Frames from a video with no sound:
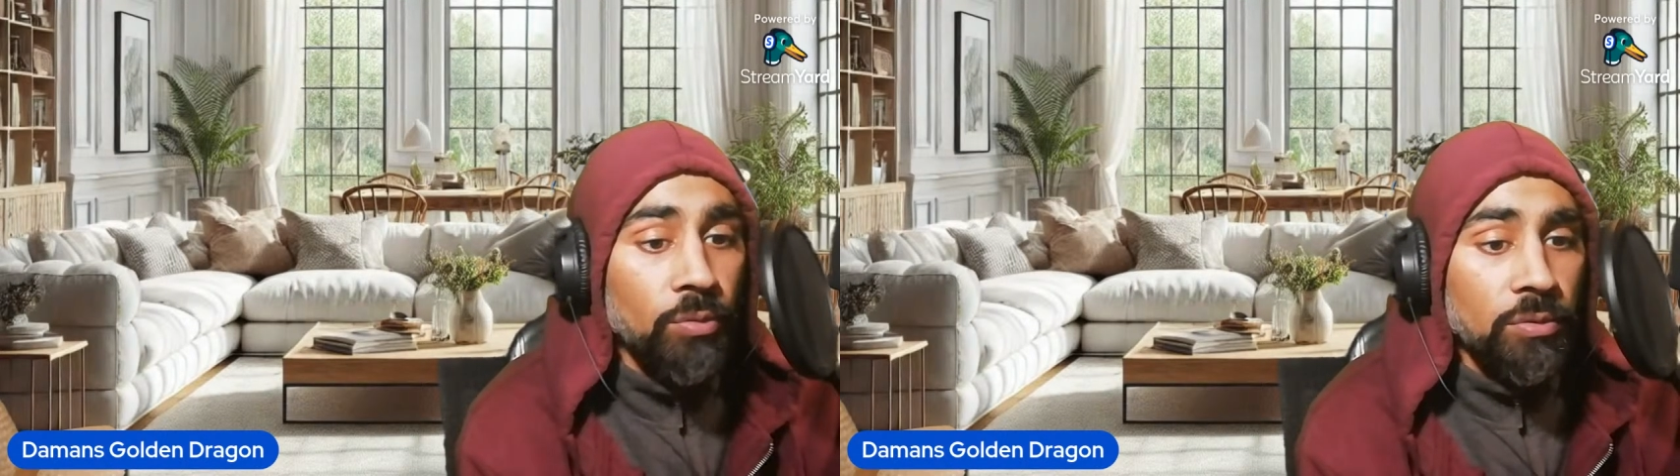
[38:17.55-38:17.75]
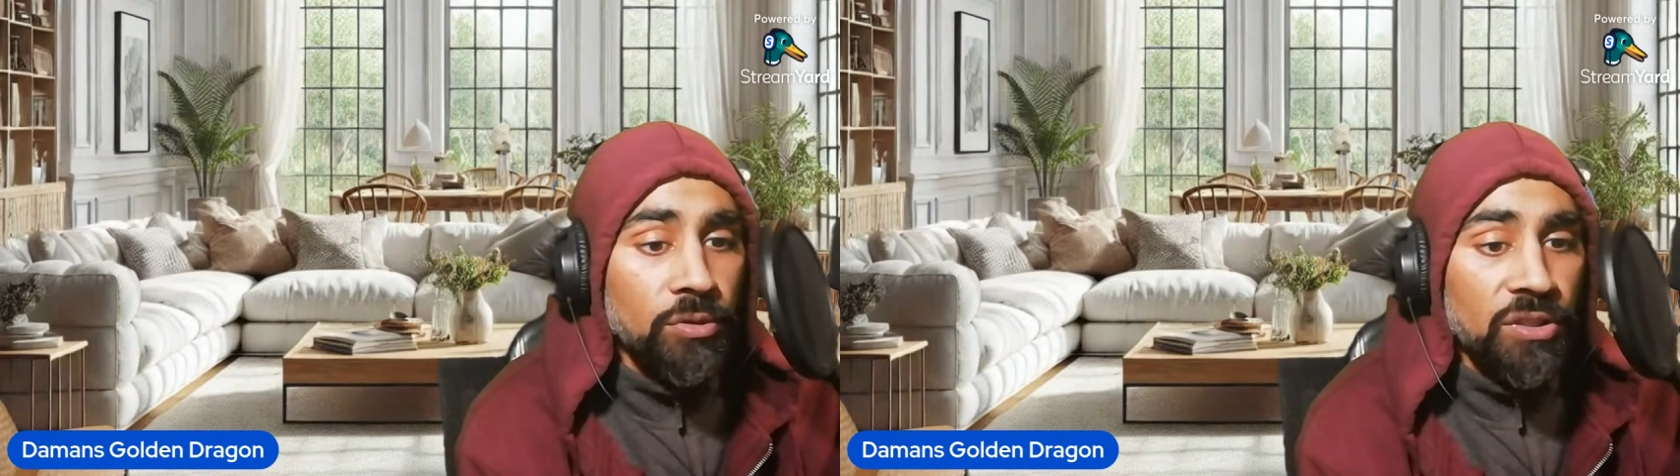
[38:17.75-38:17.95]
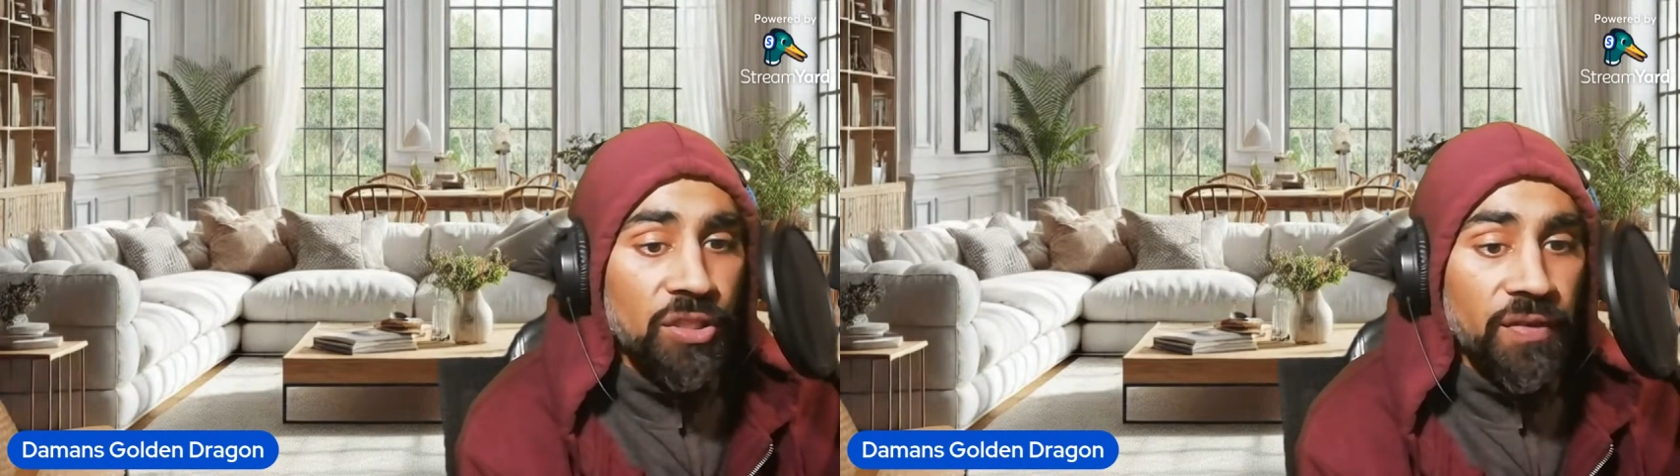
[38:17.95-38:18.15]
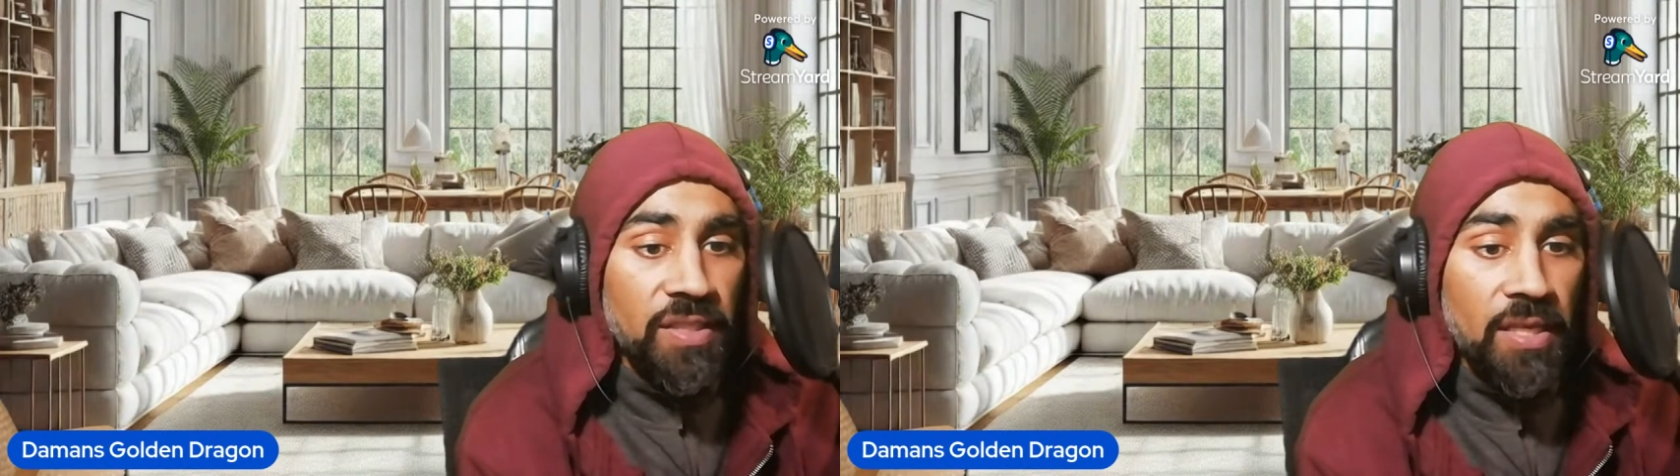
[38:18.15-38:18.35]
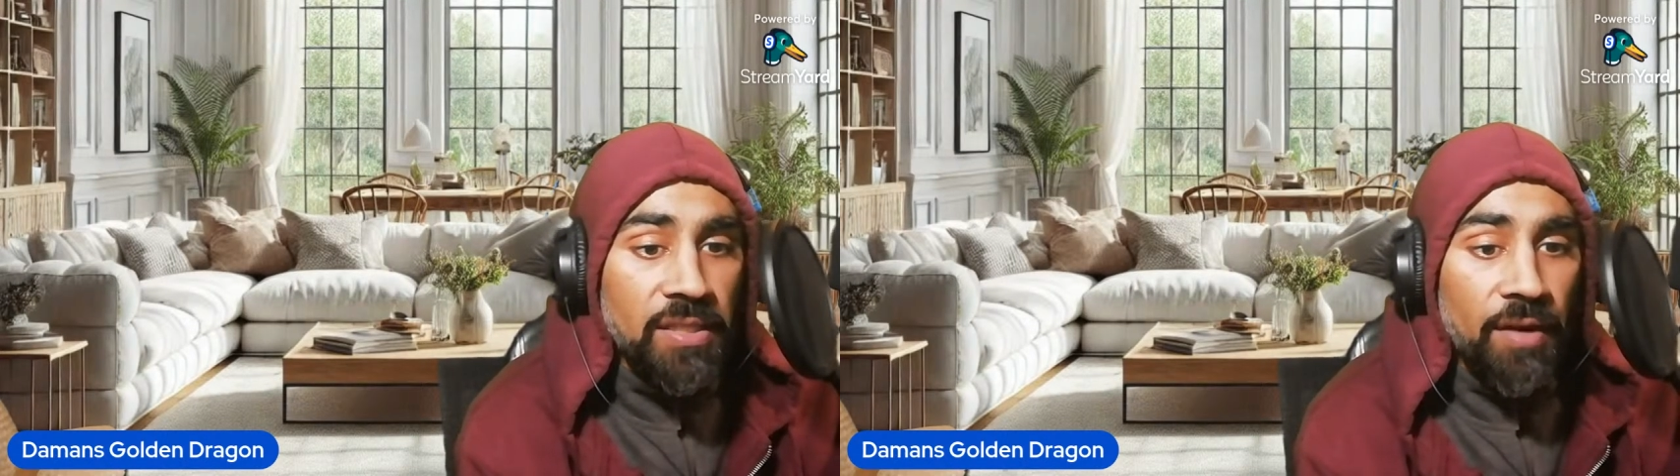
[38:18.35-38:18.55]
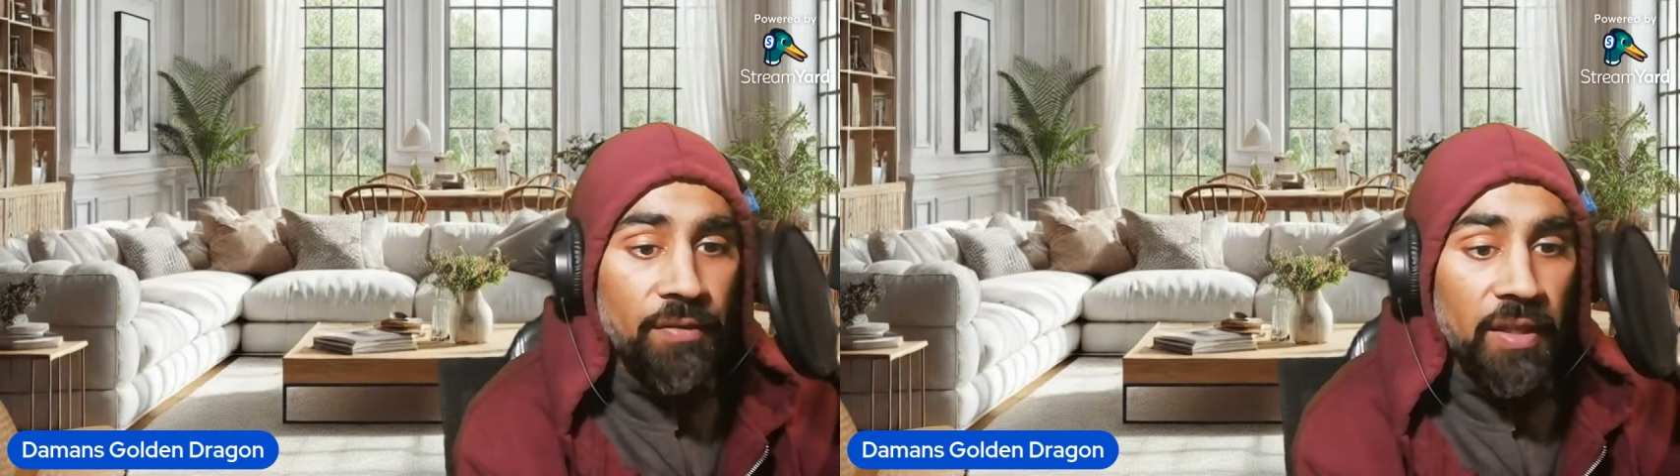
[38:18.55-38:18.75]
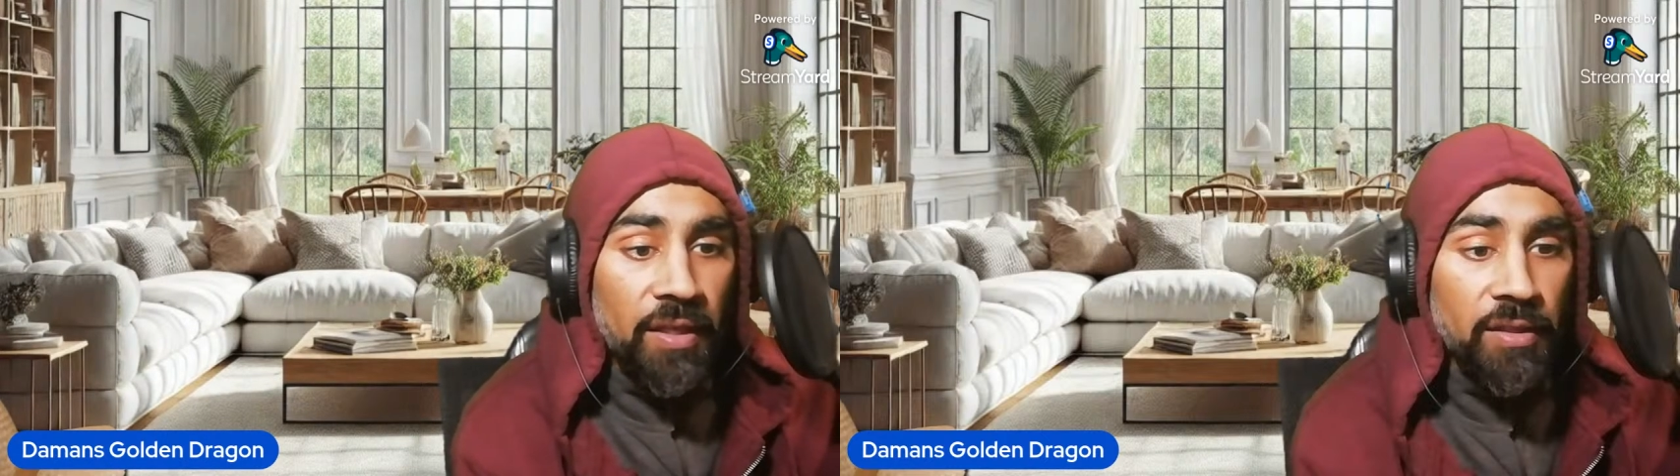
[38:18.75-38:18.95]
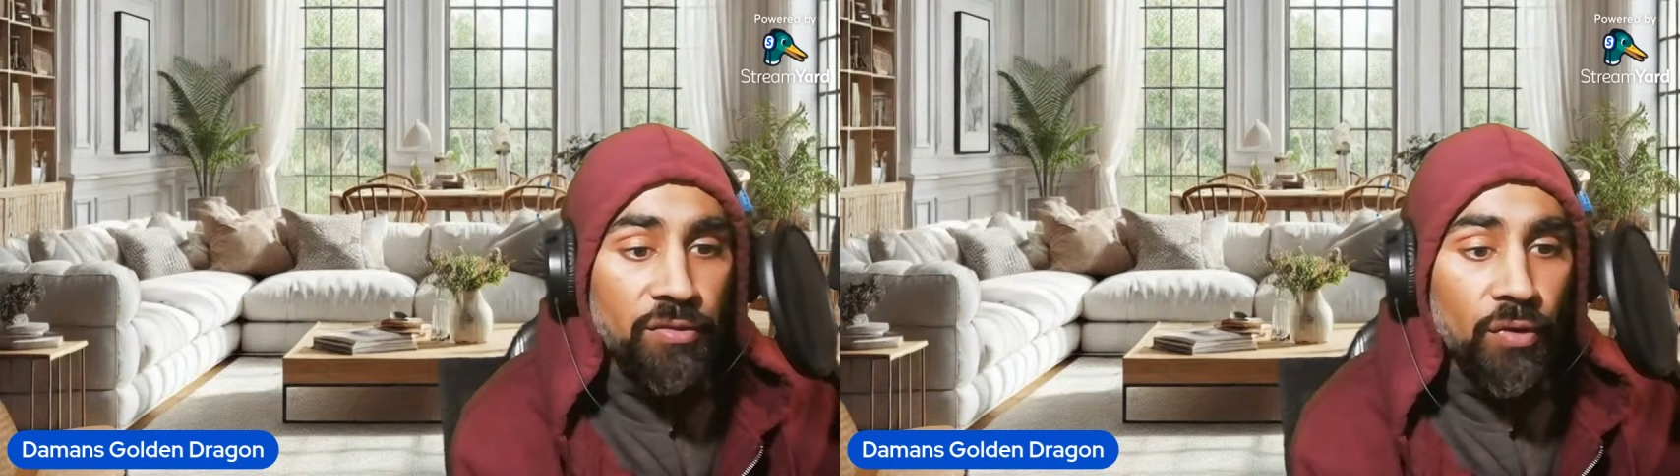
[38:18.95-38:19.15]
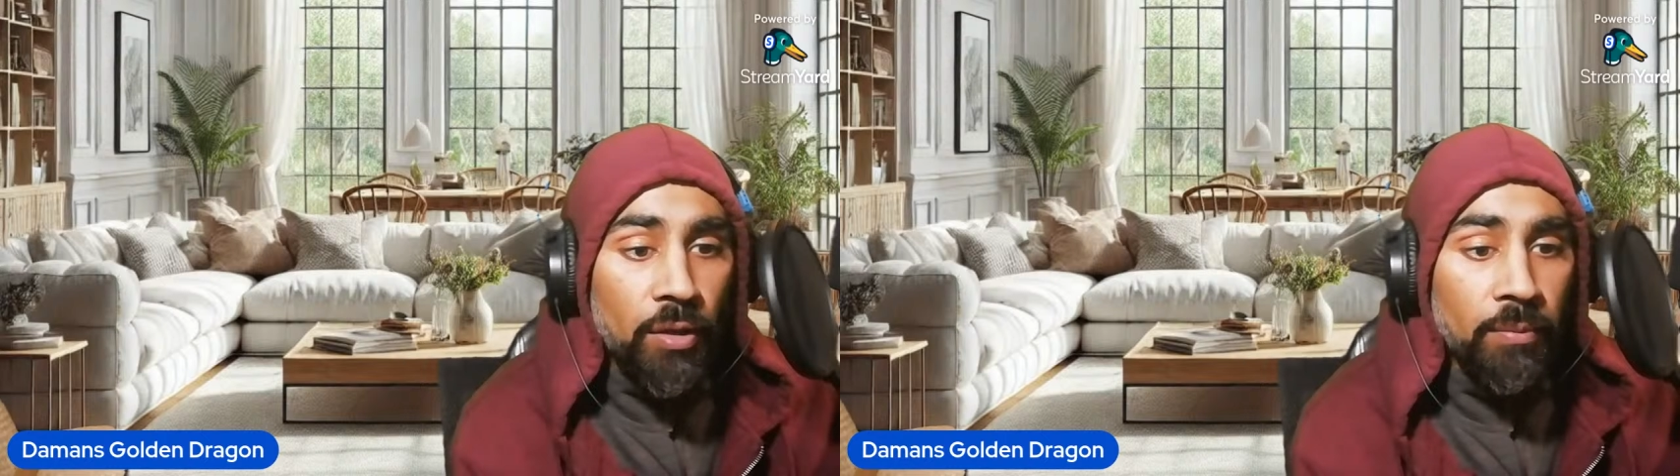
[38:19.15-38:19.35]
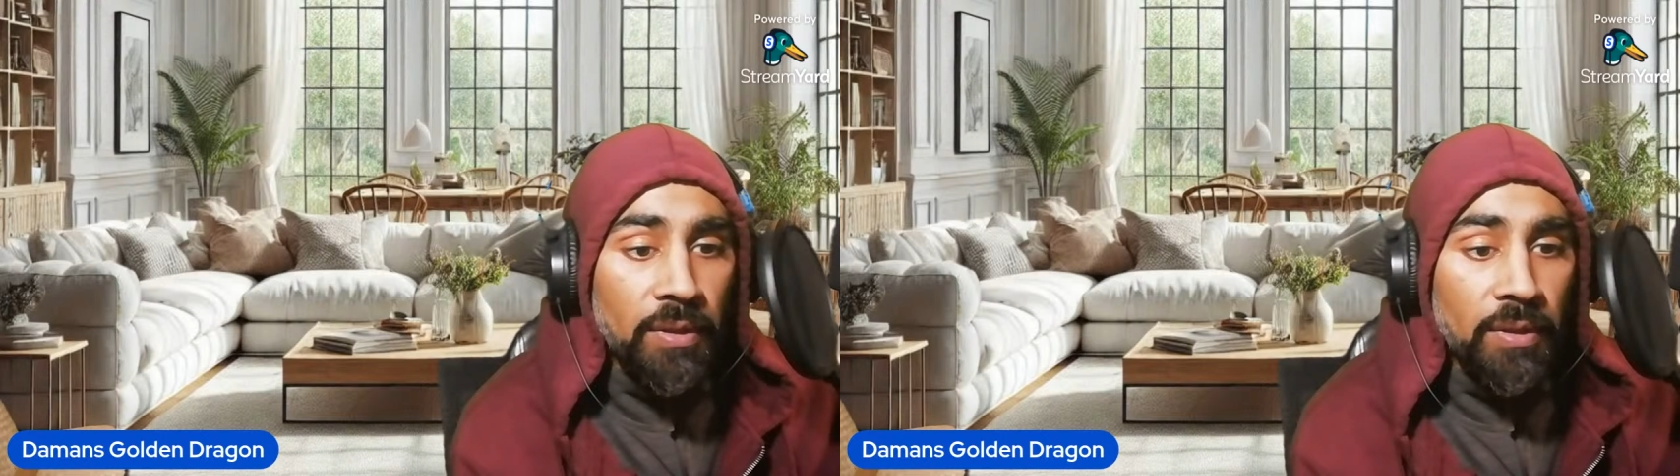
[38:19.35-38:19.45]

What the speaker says: Shiva says, everything in this realm